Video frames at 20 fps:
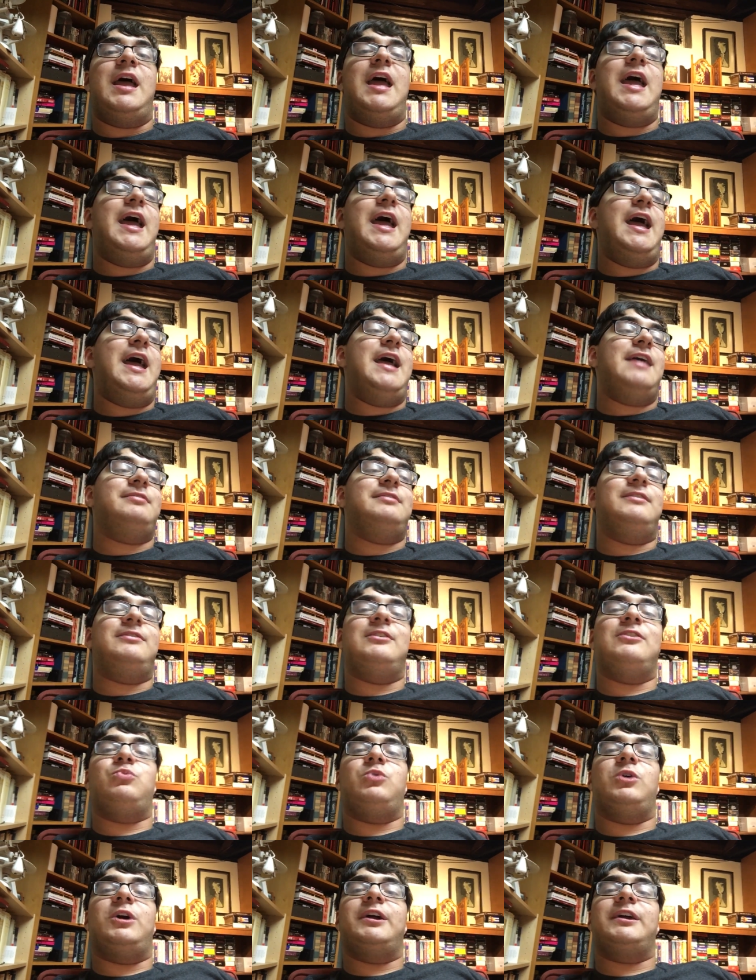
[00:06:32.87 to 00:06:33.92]
And this
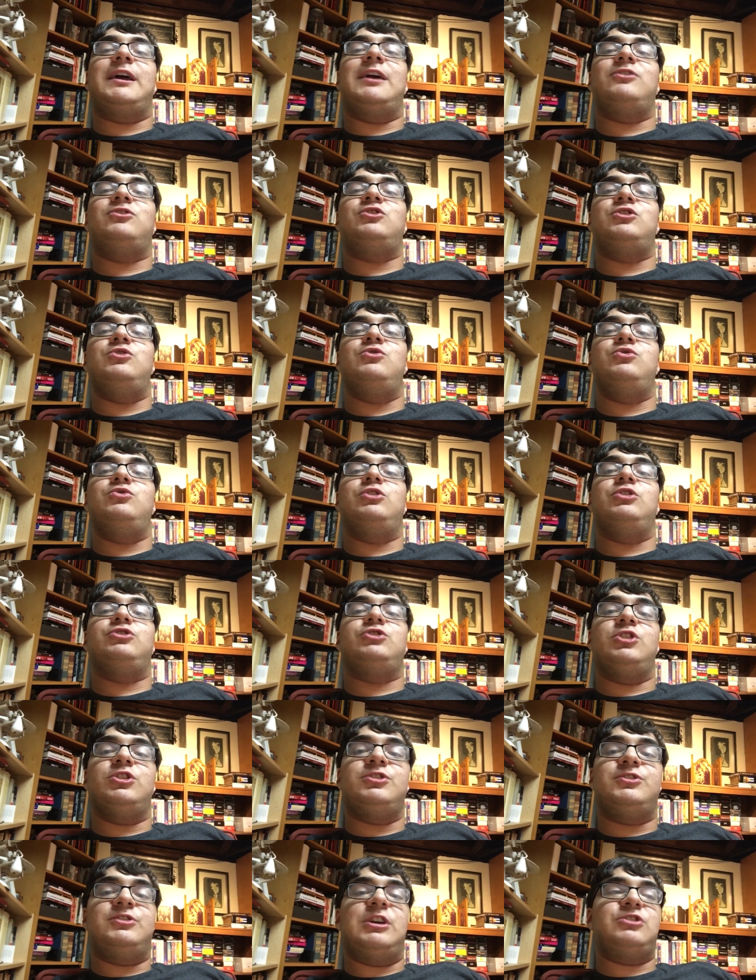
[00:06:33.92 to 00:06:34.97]
is where I get to the
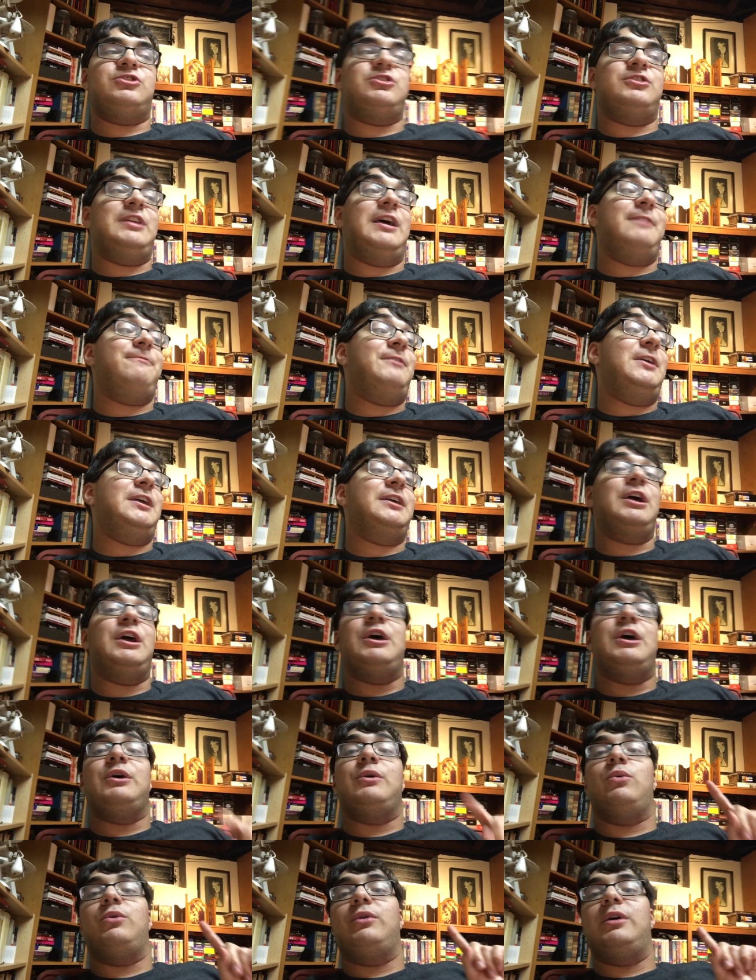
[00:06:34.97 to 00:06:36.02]
third suggestion I think
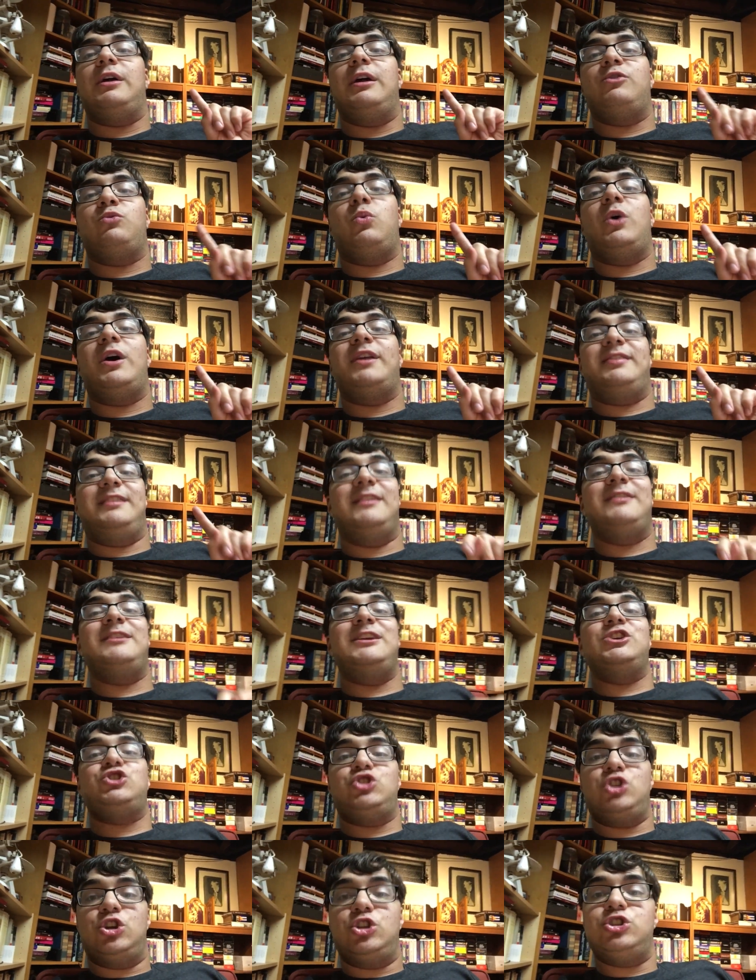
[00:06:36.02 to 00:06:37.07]
is what Disney
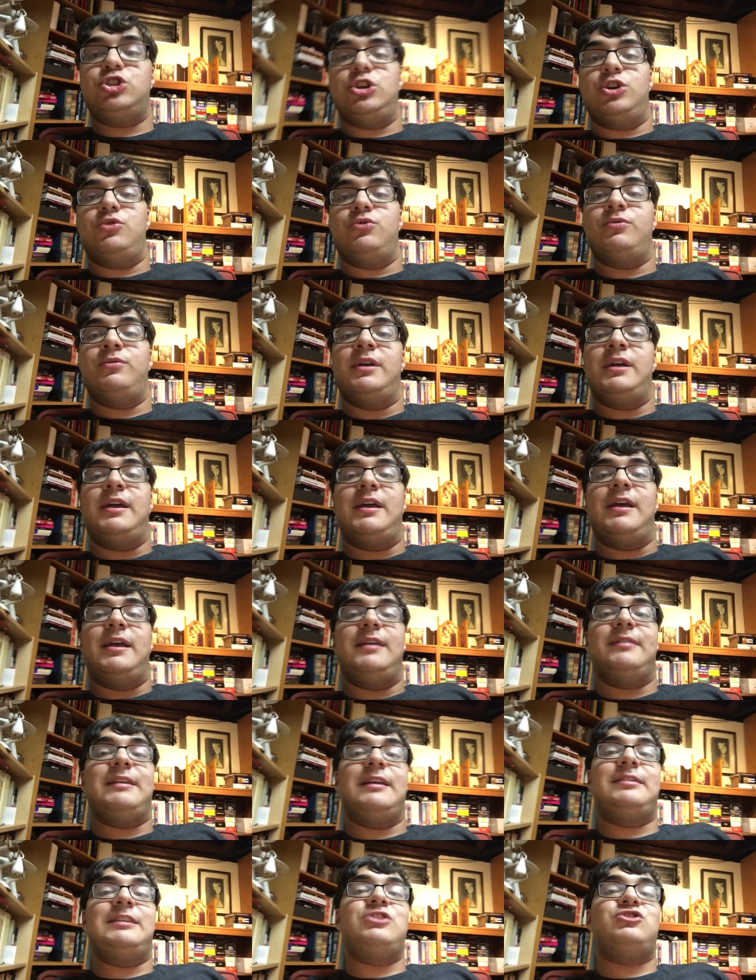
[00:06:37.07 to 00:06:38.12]
should do is
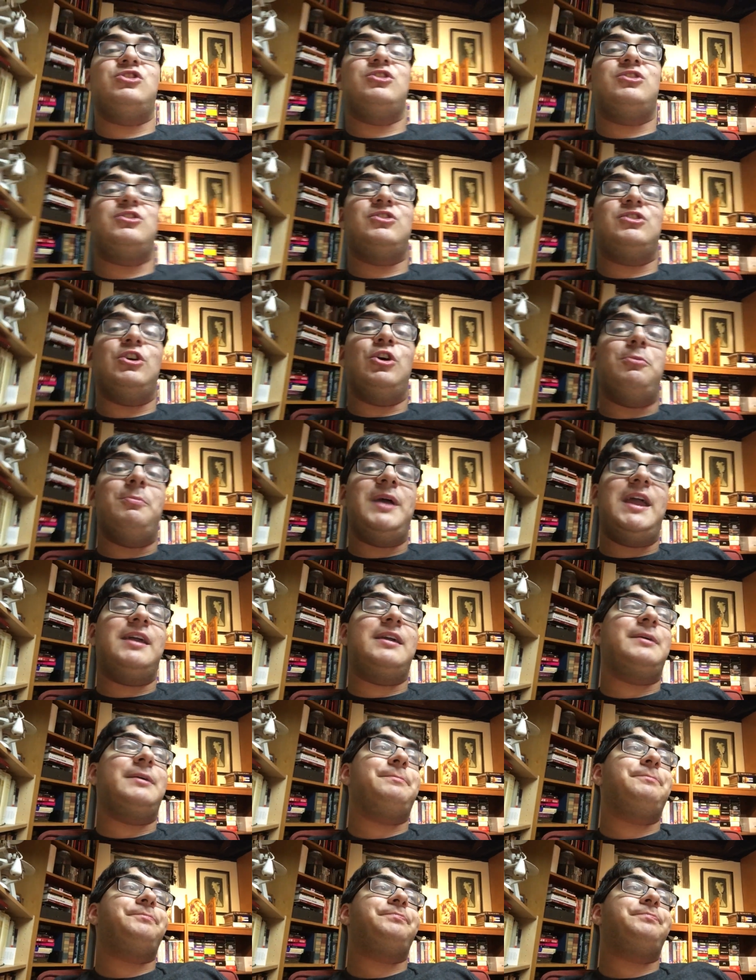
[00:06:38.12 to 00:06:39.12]
that they should still make